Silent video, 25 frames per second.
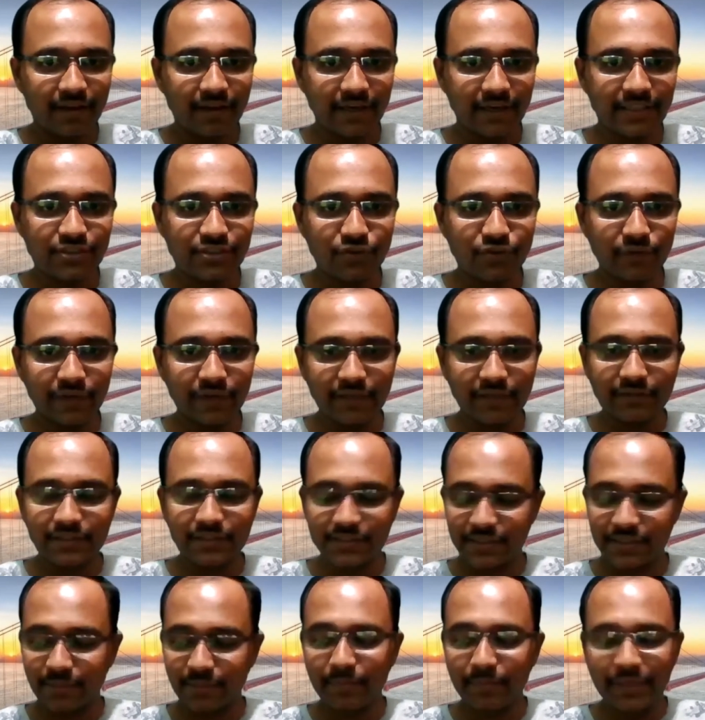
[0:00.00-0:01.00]
right? So whenever
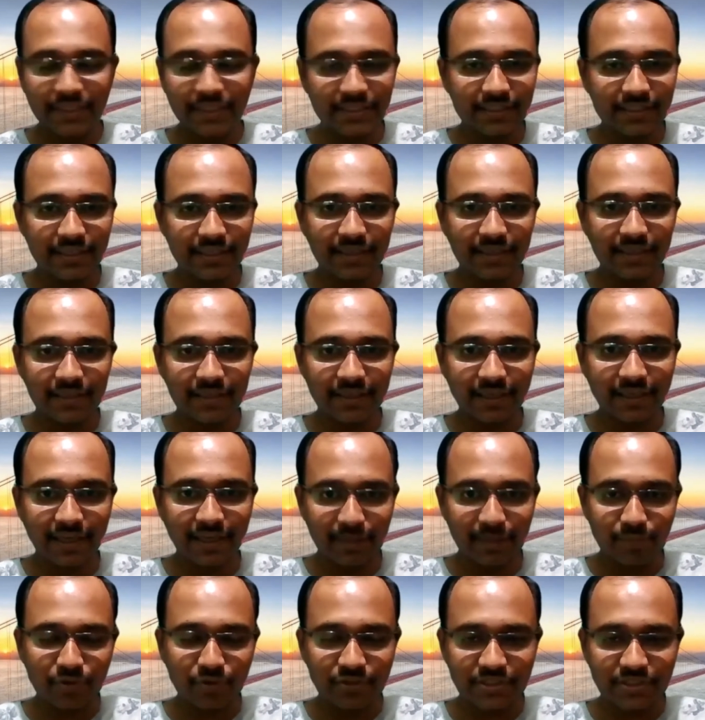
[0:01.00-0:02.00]
somebody
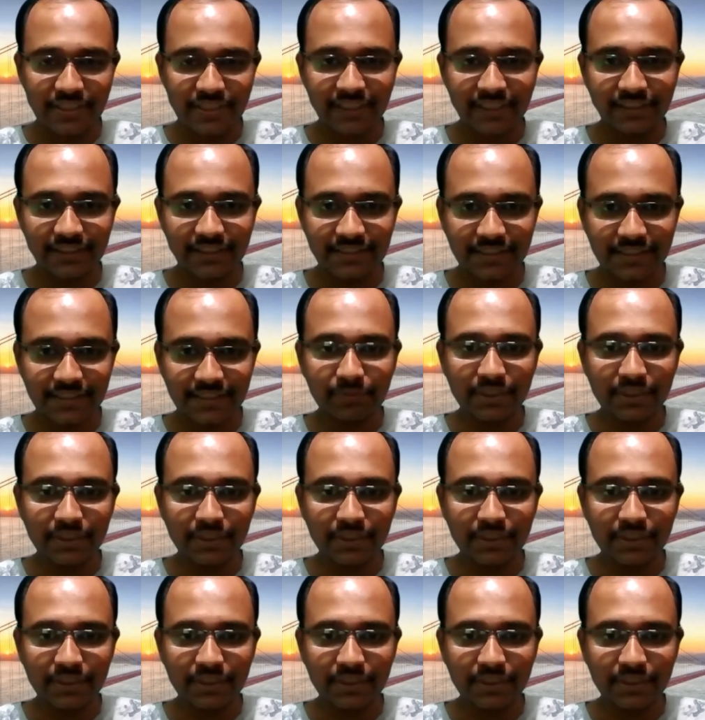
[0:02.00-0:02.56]
reports saying that